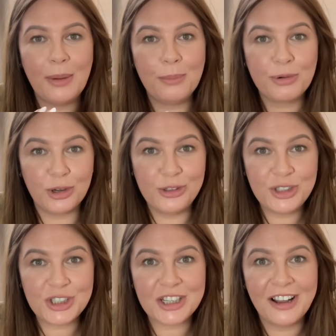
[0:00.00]

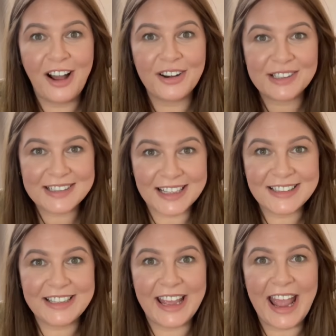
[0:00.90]
brunch on a
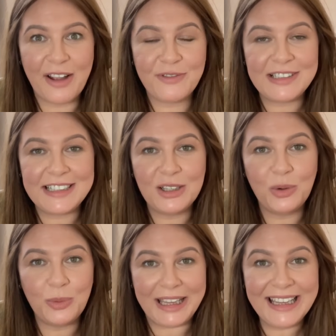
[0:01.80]
Saturday every single
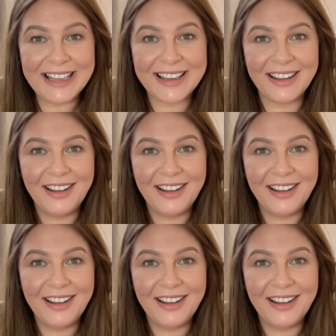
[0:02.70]
week.